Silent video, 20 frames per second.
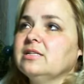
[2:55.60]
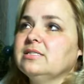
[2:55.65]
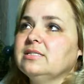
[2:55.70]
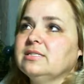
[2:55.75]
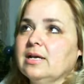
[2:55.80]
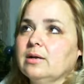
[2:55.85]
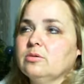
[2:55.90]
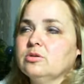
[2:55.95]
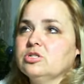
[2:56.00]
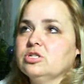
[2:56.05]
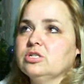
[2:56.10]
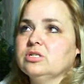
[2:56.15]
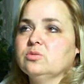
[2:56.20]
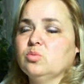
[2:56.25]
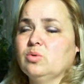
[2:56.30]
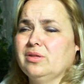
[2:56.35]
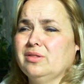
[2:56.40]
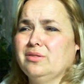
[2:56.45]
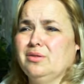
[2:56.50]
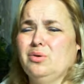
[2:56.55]
sandwiches
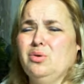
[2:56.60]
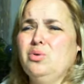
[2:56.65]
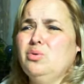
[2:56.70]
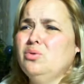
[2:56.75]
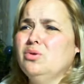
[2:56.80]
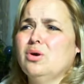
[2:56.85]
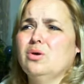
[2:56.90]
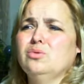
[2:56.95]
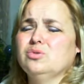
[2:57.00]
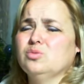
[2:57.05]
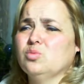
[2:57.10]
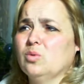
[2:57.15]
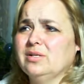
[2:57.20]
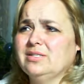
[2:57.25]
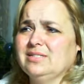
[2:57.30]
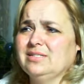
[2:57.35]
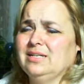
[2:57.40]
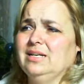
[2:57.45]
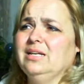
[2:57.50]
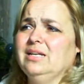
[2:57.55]
with who knows
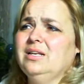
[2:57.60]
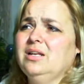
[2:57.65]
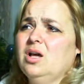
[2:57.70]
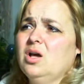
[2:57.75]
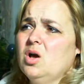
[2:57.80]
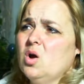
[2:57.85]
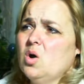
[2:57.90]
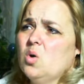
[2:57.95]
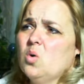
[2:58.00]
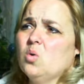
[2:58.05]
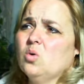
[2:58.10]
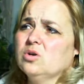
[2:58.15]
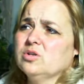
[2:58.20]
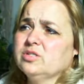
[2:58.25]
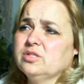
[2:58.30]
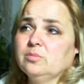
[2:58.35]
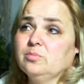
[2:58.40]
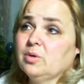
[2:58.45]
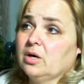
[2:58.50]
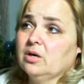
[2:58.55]
what's in it, or
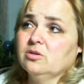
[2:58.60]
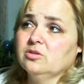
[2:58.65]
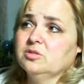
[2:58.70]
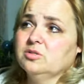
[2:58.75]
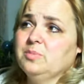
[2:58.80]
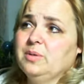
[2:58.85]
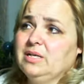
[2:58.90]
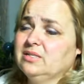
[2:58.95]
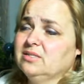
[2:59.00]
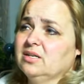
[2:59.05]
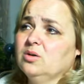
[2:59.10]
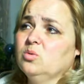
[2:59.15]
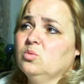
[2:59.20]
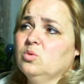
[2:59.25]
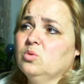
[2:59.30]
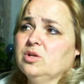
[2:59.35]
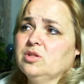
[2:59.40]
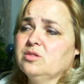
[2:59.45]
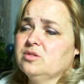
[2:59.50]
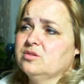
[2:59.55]
Sbarro's pizza
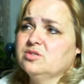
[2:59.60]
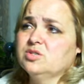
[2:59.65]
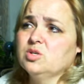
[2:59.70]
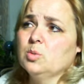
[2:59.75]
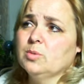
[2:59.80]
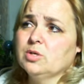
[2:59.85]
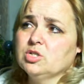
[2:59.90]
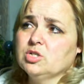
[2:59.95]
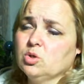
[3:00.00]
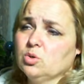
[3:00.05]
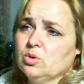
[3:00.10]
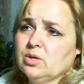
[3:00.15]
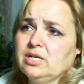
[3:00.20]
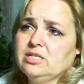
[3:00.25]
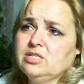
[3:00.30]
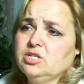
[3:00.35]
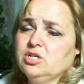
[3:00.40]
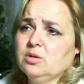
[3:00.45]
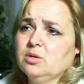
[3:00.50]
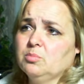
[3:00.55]
with so much
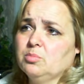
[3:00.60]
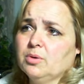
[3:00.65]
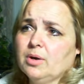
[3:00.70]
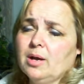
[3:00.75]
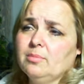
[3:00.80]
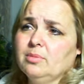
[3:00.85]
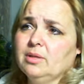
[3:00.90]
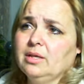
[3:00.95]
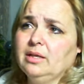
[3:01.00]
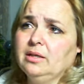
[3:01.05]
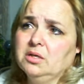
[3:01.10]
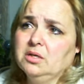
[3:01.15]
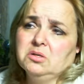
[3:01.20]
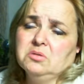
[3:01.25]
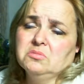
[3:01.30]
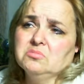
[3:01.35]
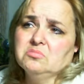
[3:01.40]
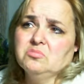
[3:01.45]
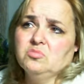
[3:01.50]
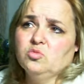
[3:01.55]
grease you can probably
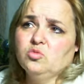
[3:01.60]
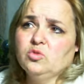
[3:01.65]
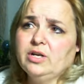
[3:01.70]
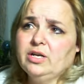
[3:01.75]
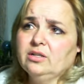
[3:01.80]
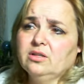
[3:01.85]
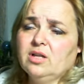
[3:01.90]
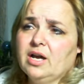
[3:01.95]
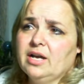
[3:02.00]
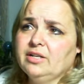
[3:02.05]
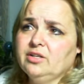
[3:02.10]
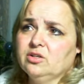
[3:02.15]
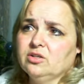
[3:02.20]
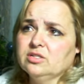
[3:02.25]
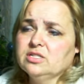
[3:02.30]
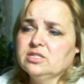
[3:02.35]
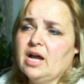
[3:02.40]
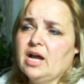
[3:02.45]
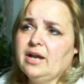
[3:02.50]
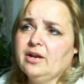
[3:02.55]
realign your
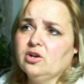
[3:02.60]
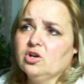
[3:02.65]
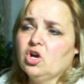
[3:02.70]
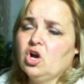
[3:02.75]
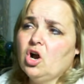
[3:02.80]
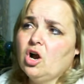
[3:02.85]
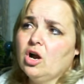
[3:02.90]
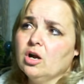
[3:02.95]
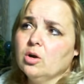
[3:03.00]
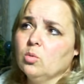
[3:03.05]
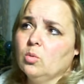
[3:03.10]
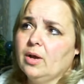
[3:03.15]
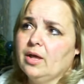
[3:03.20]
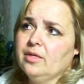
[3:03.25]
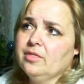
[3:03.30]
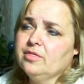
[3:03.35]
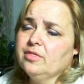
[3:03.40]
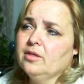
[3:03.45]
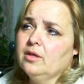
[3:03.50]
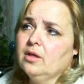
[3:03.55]
entire car
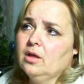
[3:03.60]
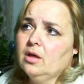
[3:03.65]
with?